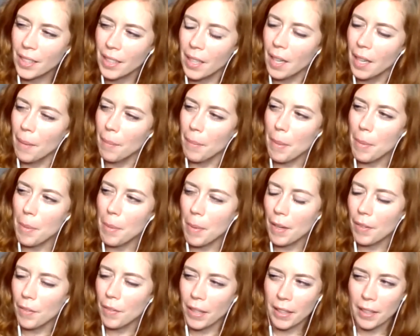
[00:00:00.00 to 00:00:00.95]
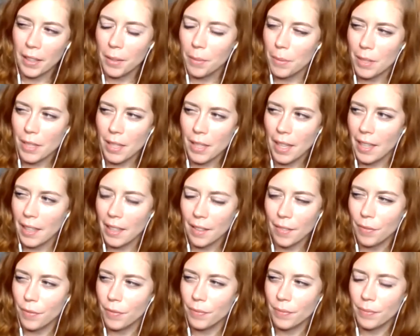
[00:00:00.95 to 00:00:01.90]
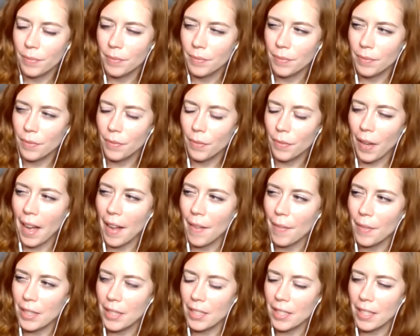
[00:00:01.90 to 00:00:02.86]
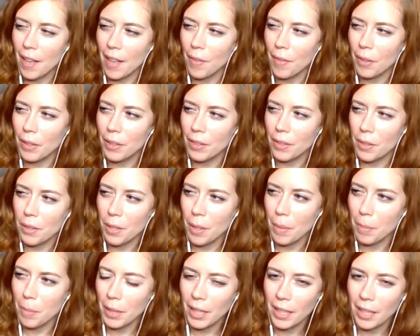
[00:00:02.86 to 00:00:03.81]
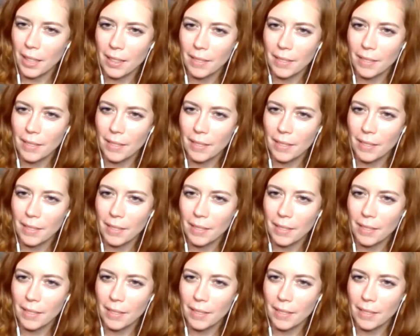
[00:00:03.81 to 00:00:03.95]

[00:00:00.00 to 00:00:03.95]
Maybe my record was like 5 and 7 or something.